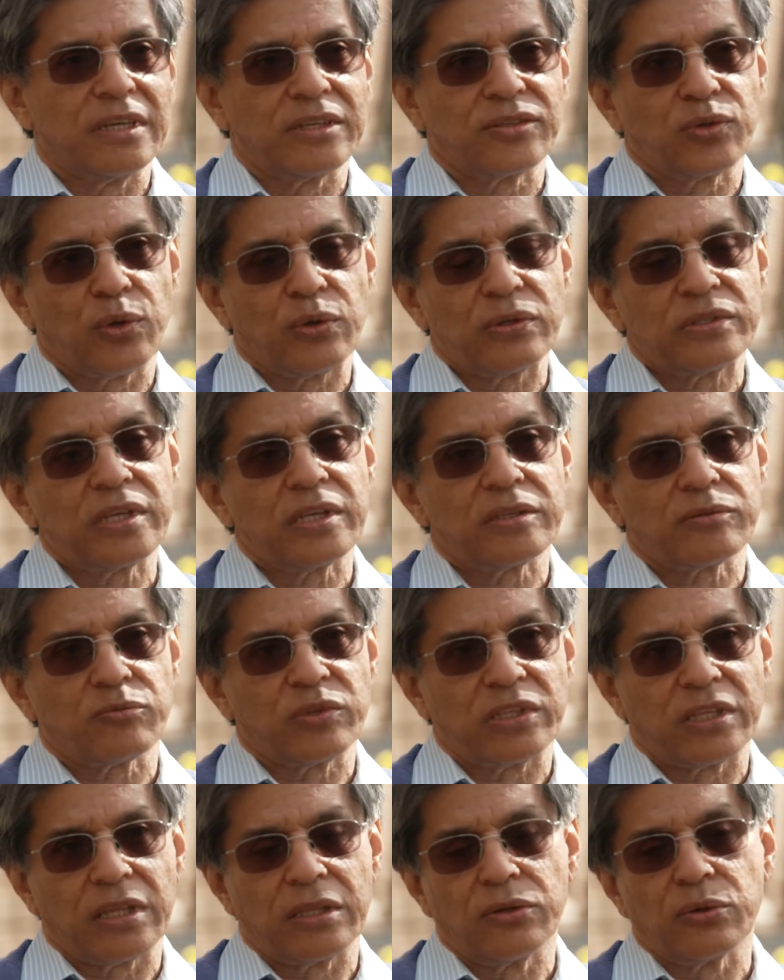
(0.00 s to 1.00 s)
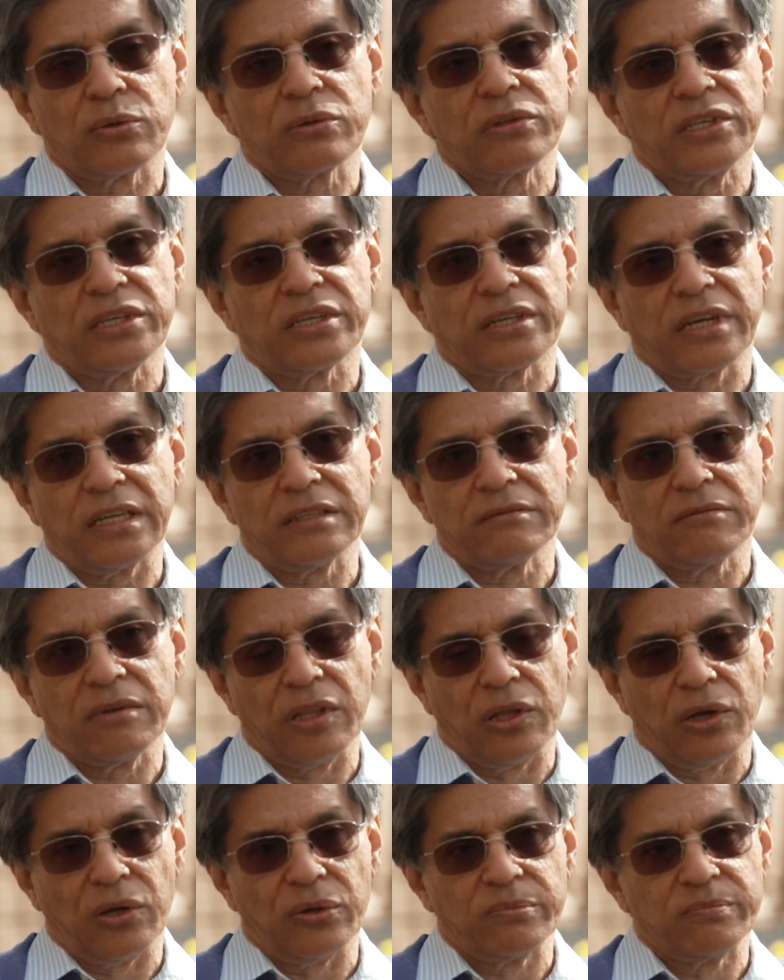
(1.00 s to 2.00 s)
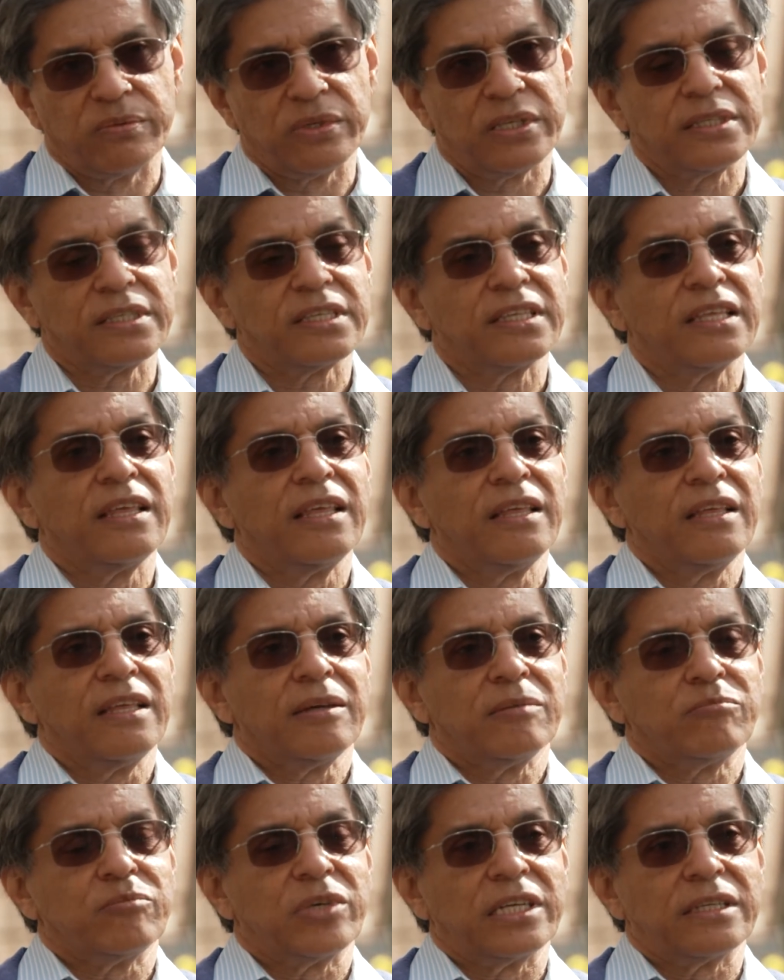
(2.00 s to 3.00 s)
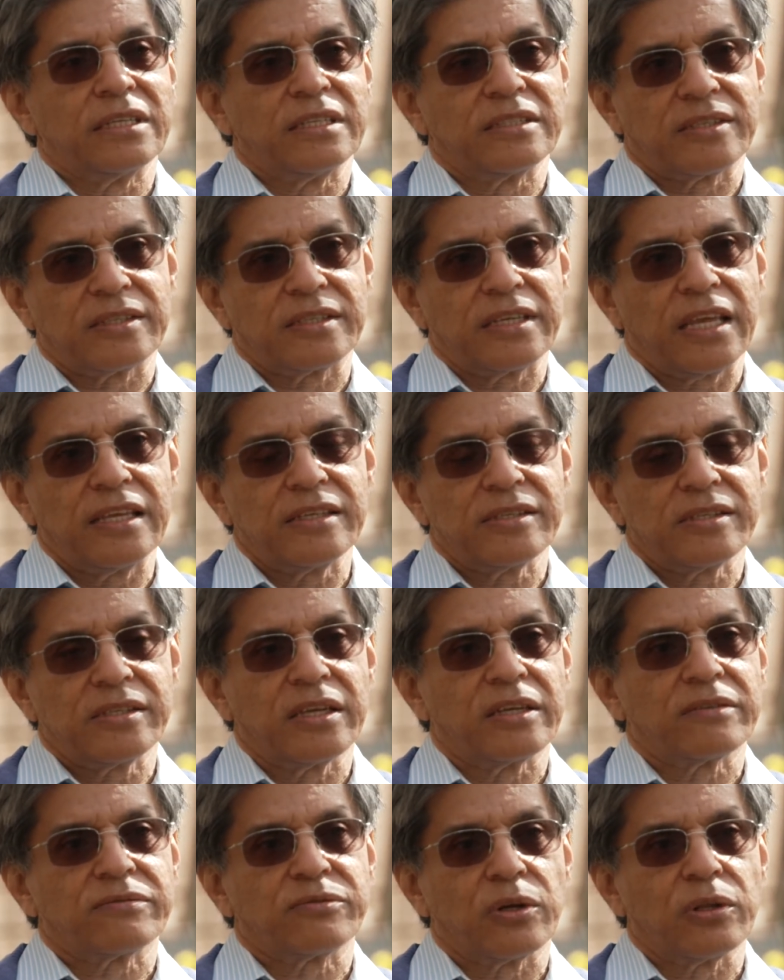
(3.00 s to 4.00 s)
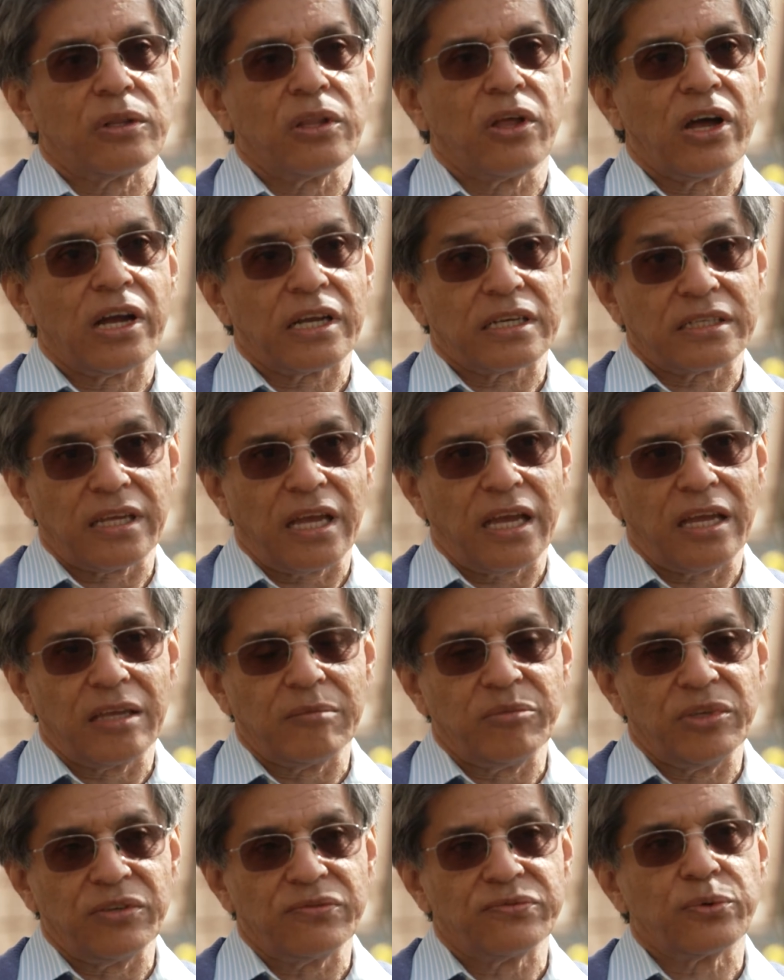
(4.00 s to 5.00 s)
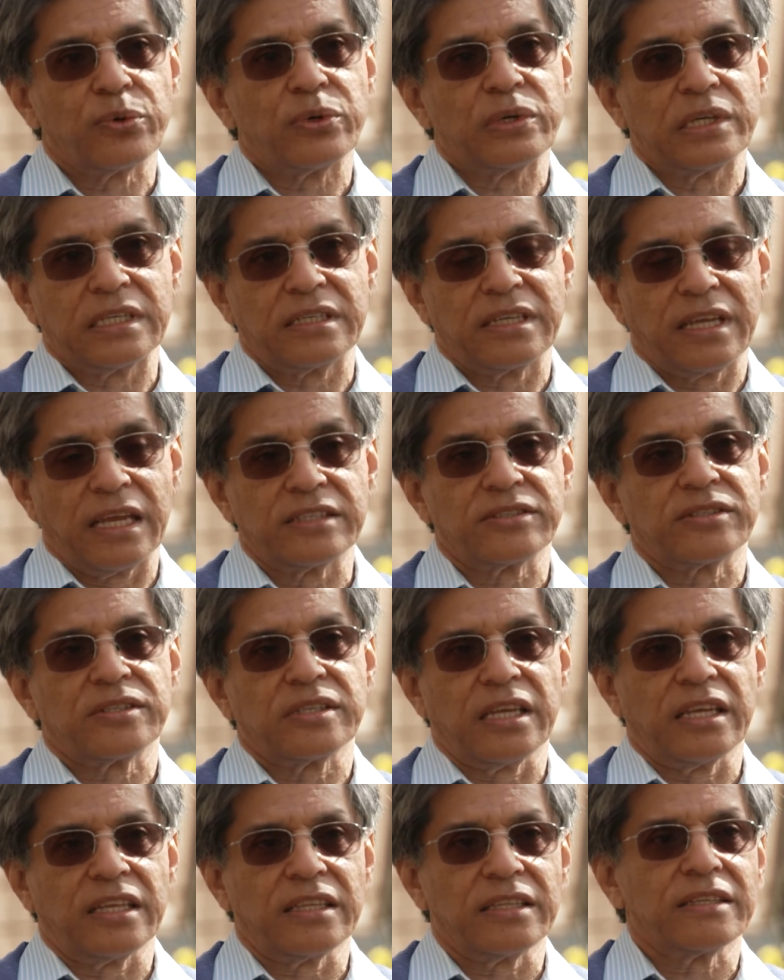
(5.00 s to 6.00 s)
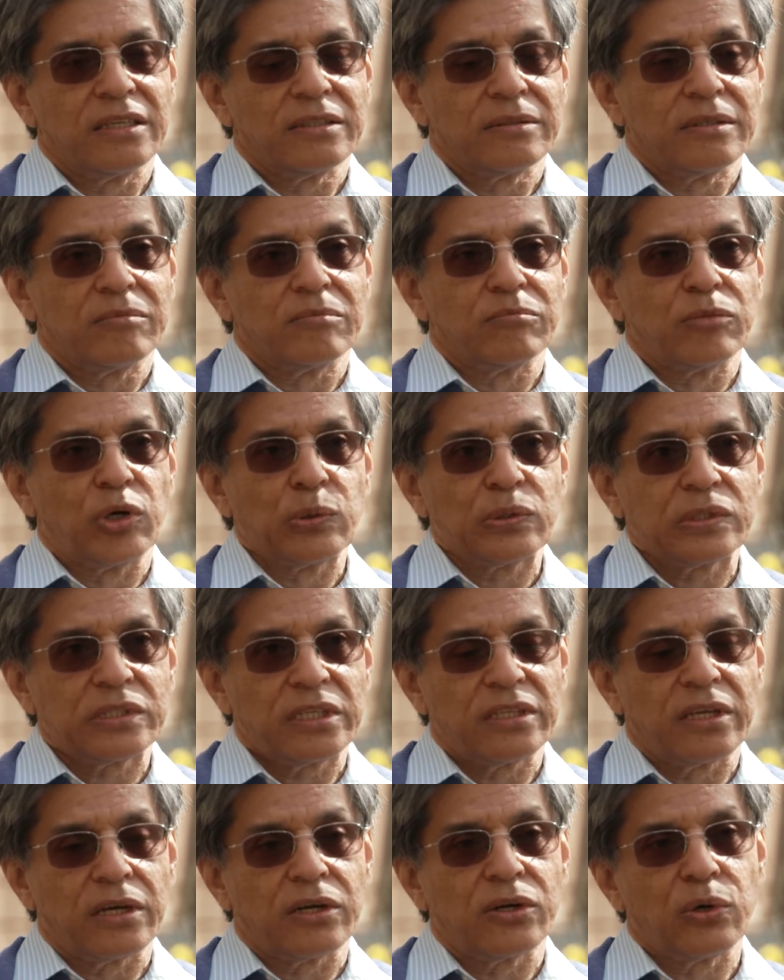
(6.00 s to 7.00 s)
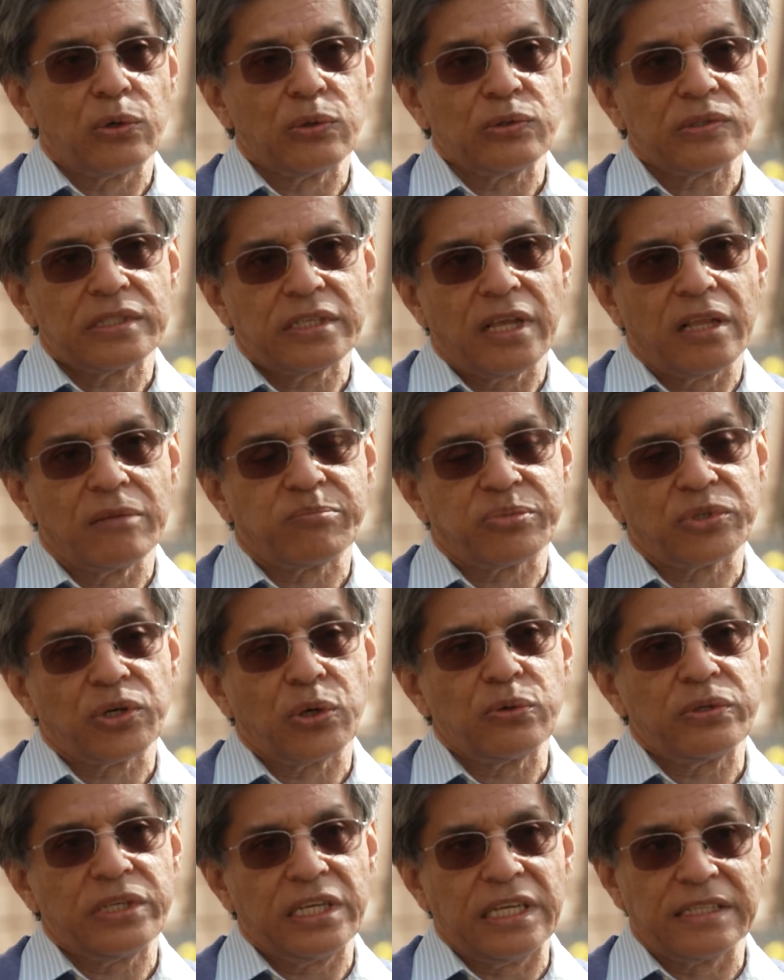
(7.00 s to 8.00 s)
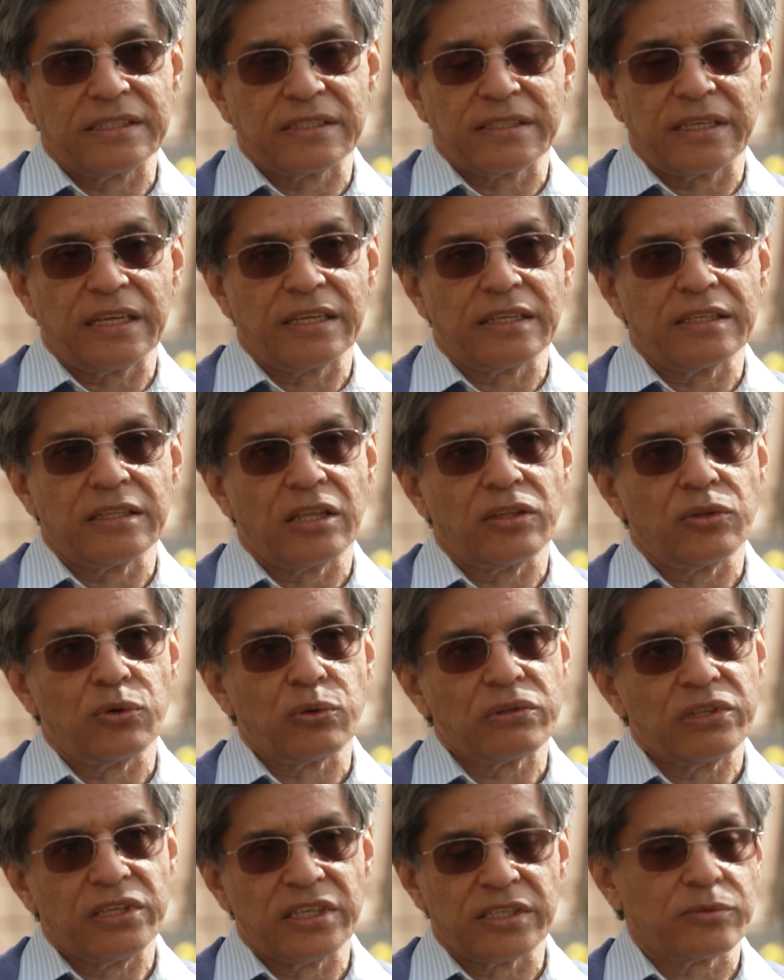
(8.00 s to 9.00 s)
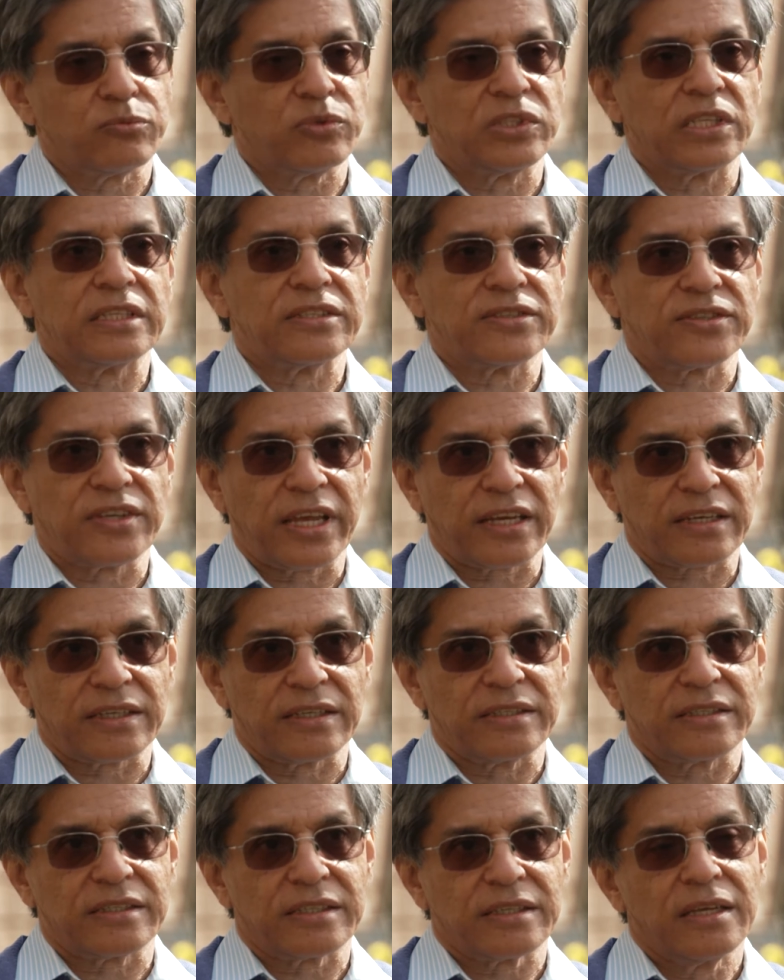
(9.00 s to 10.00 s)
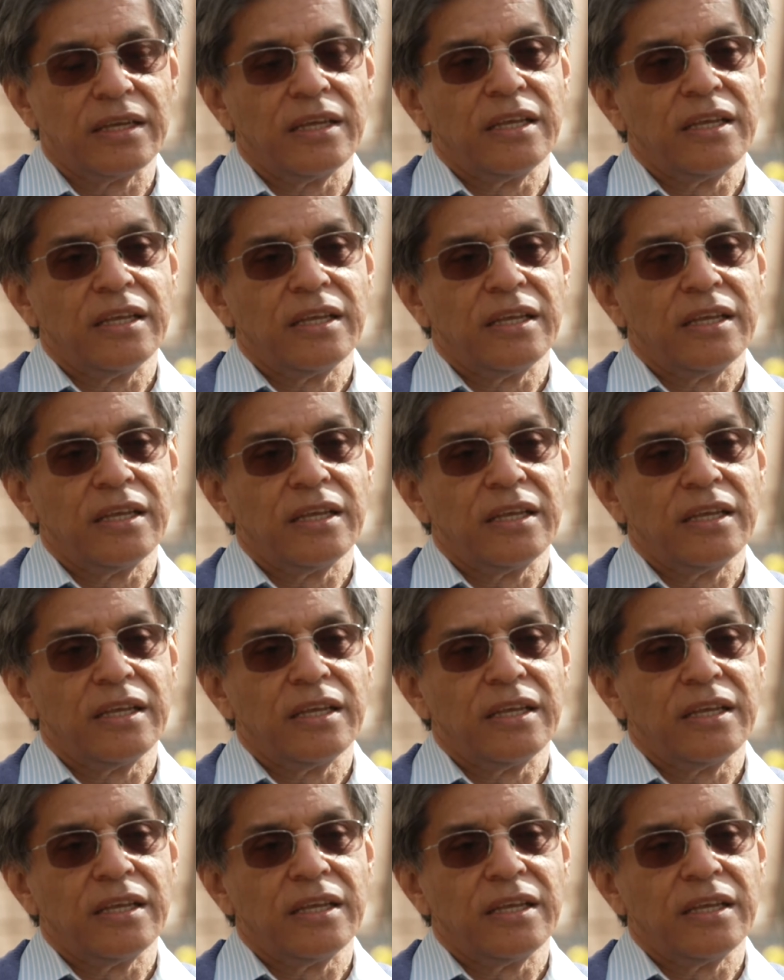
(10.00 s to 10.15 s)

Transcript: associates with the nuclear envelope, but it stays there for a long time before it gets in. Most of the host cell proteins get in the nucleus within seconds.